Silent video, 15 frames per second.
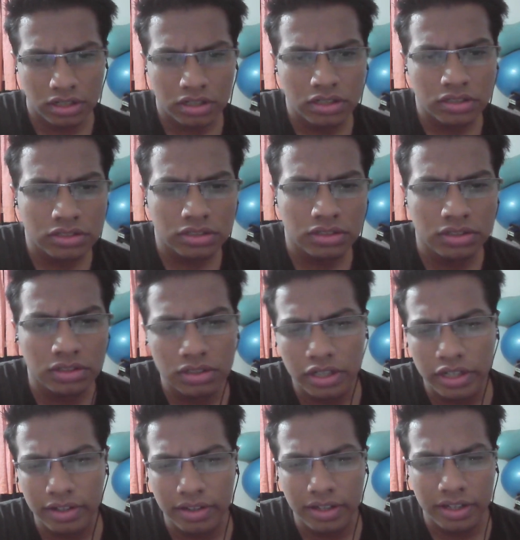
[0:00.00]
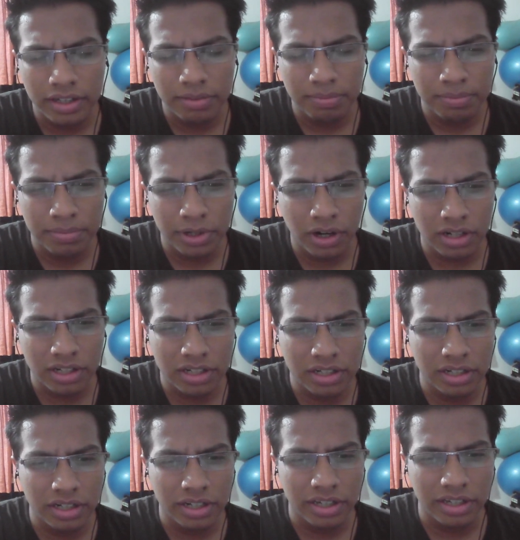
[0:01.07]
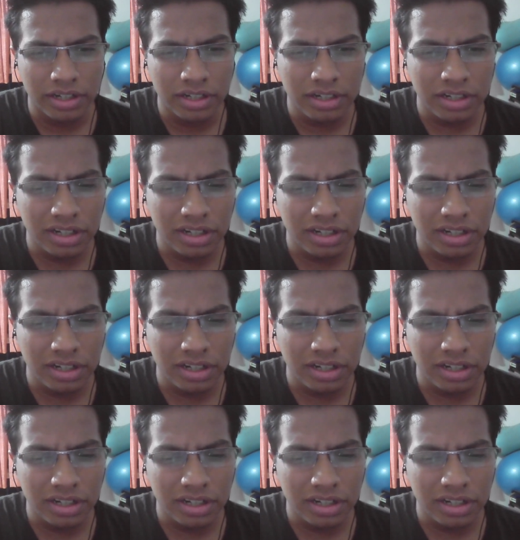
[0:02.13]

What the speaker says: Okay, he brought her here.